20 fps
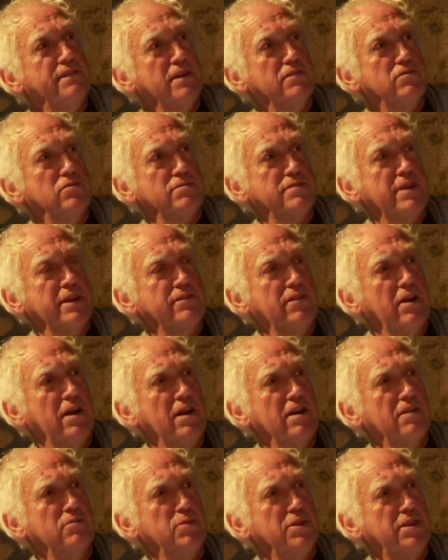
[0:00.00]
They've
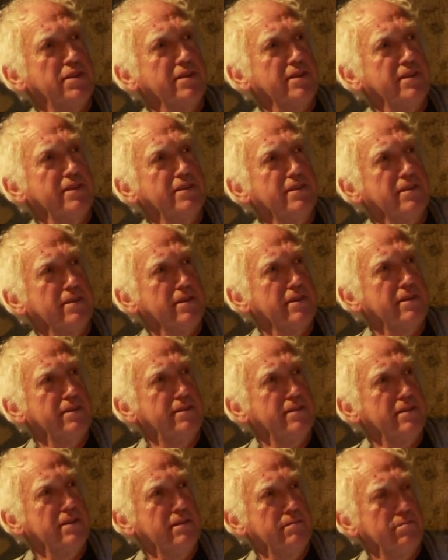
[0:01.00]
hung with it.
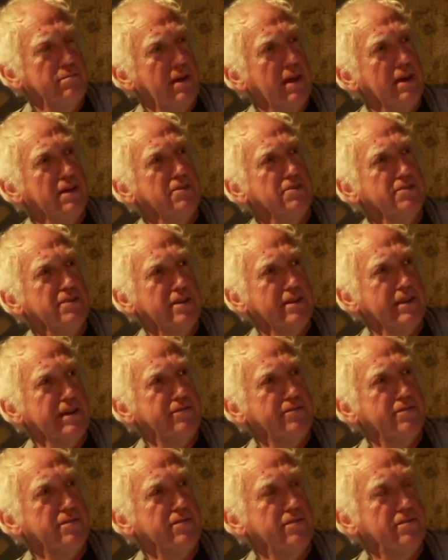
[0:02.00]
The car on the
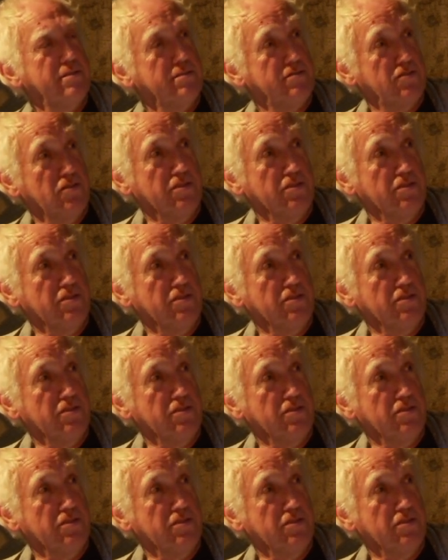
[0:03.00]
left is,